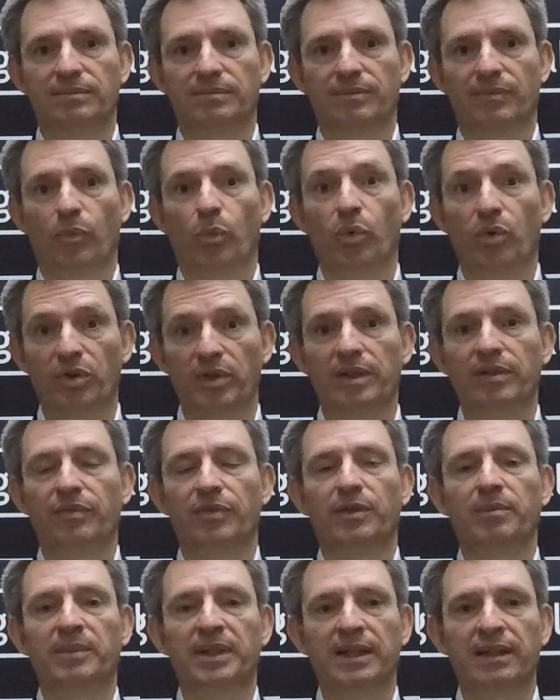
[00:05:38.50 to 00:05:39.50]
worry
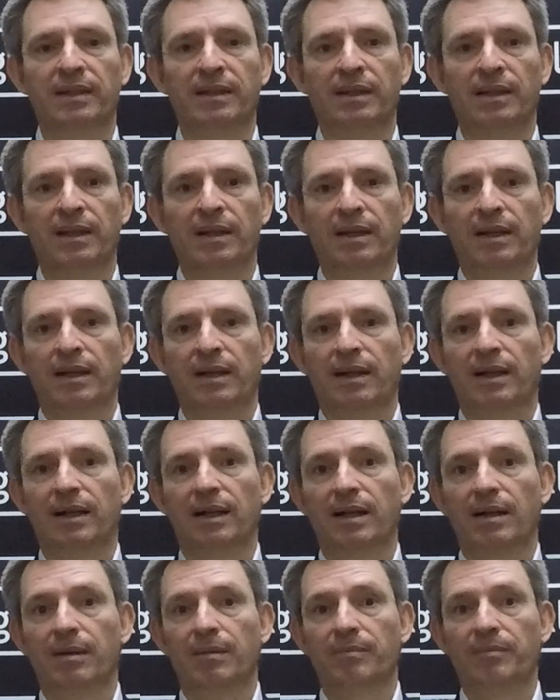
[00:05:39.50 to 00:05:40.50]
for me.
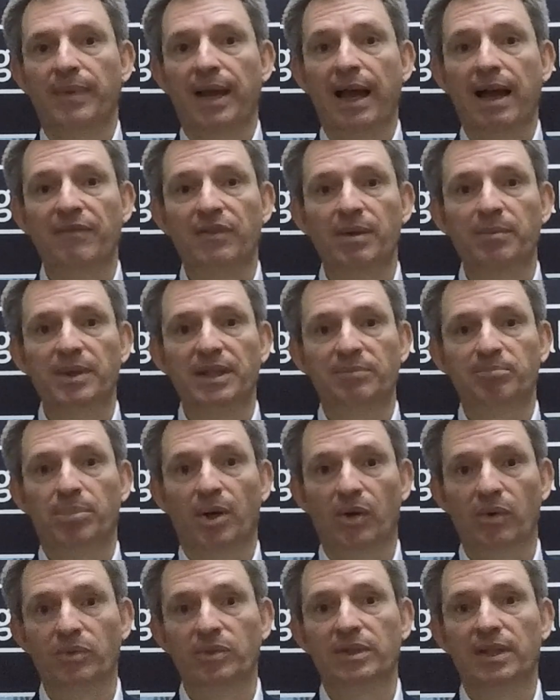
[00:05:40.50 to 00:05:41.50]

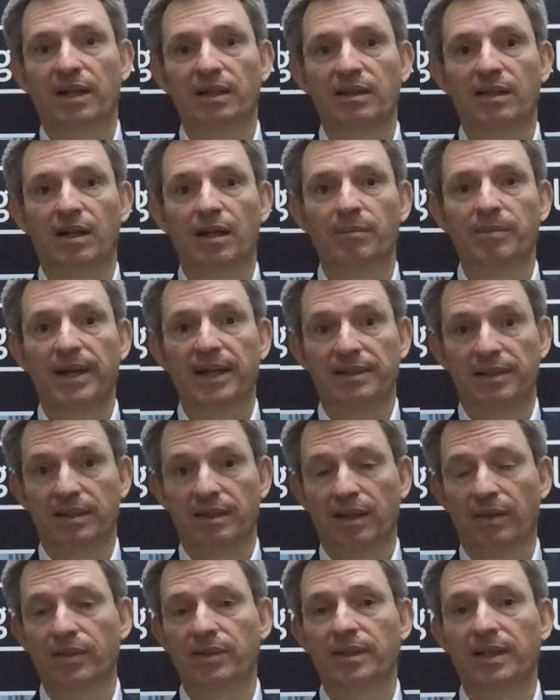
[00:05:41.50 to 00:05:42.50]
HaveIBeenPwned.com has
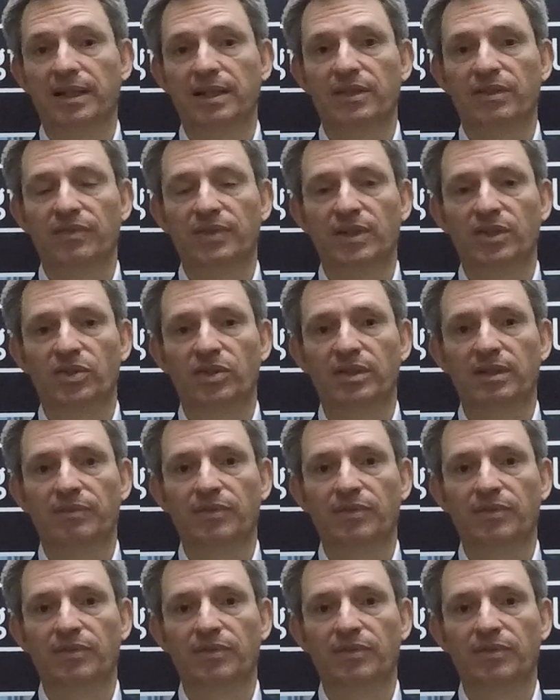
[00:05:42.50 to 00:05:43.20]
another nice feature.